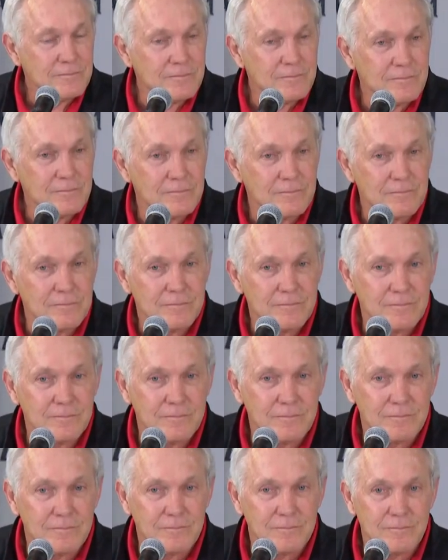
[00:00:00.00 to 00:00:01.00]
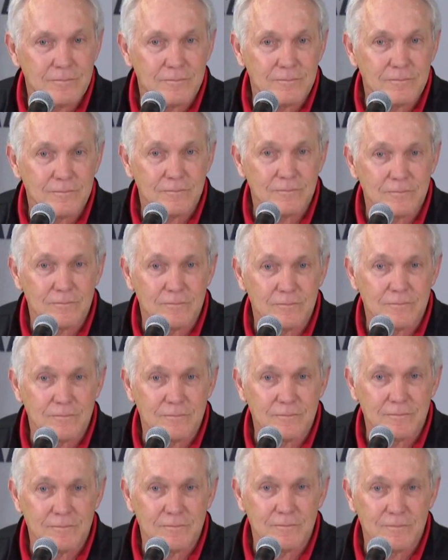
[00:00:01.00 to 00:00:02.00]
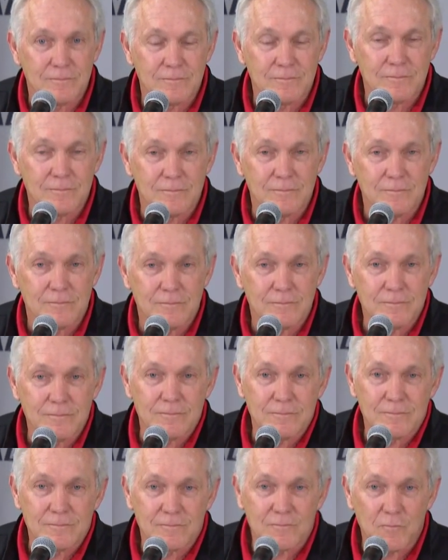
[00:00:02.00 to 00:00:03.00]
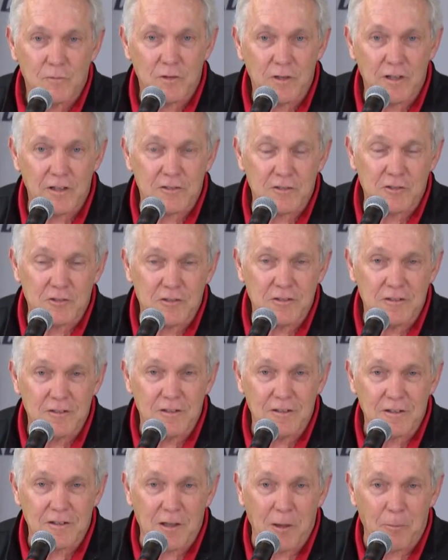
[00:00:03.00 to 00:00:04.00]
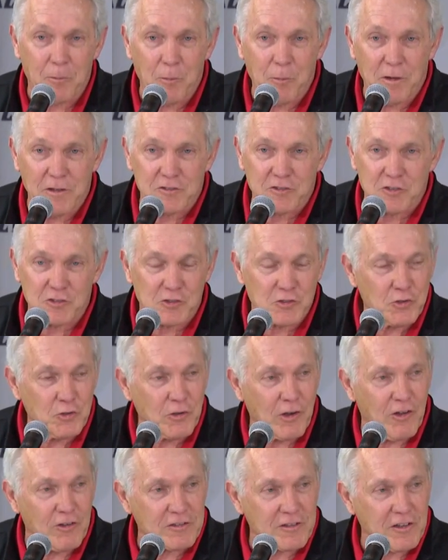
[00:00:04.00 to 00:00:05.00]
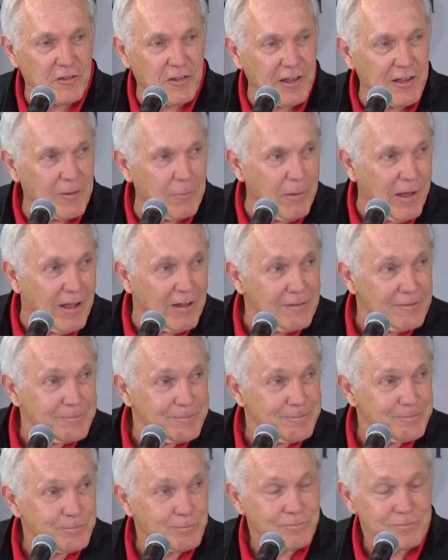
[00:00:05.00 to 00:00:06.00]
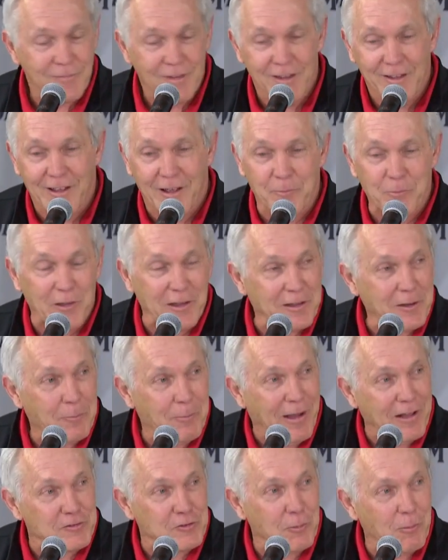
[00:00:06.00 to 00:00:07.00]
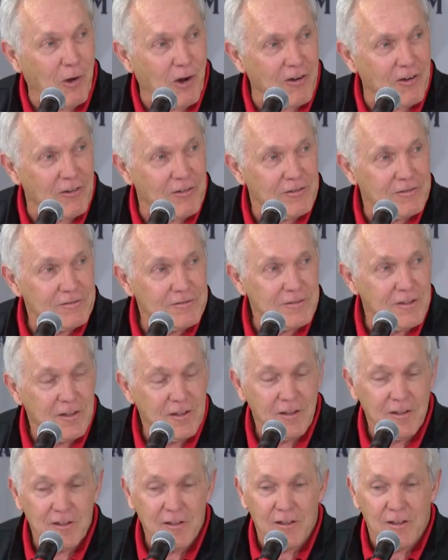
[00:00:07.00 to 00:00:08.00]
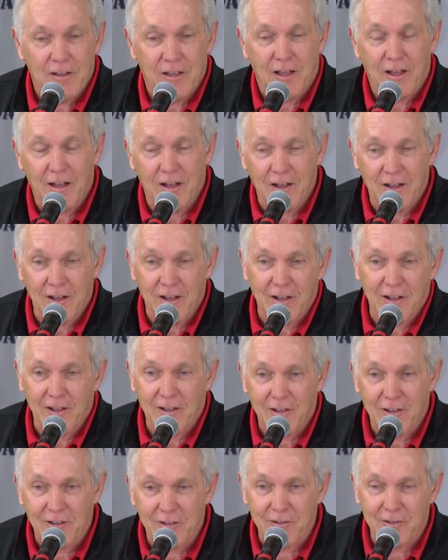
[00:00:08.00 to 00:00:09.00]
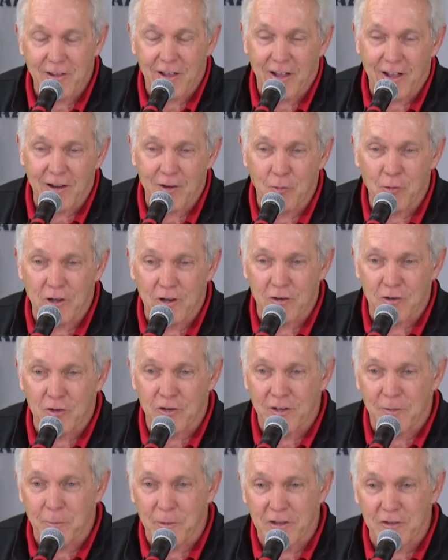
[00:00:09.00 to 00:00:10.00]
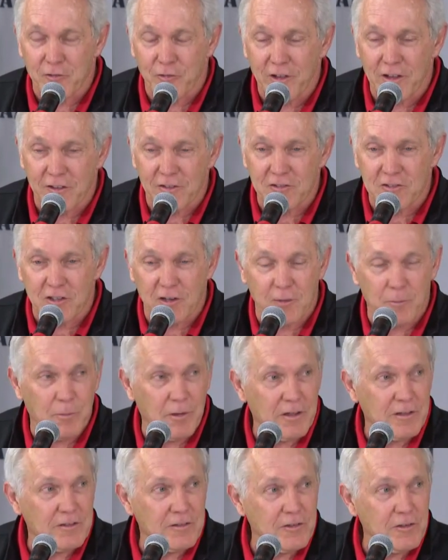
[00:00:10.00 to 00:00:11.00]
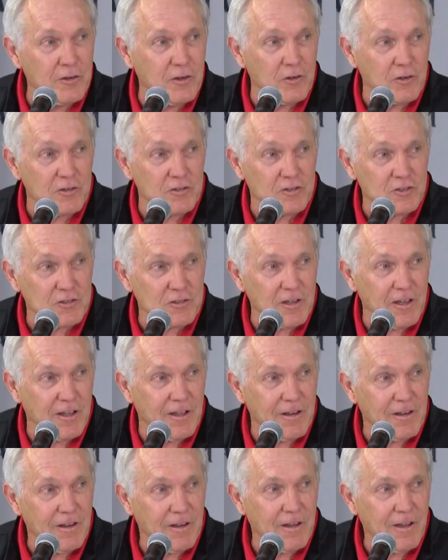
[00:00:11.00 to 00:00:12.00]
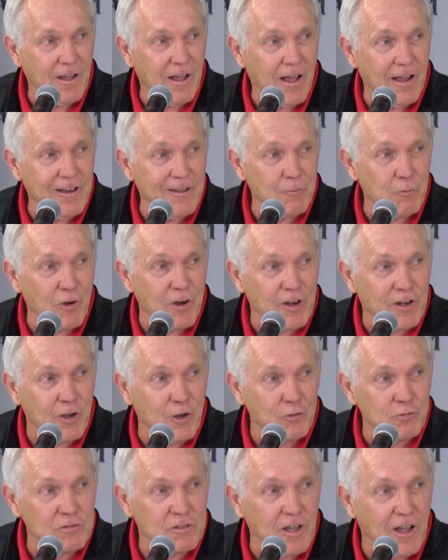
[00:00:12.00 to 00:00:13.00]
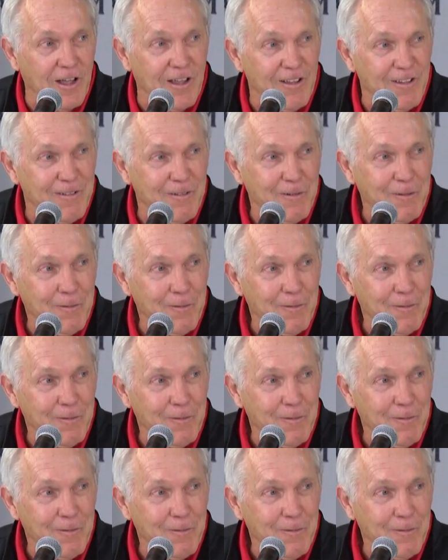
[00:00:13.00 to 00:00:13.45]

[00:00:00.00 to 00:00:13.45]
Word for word: What, is, what do the next couple of months feel to you? Uh, a couple months is too long to think about. I'm thinking about tomorrow. Uh, now, I don't want to hurt anybody's feelings here, but you notice that I didn't wear a coat and tie.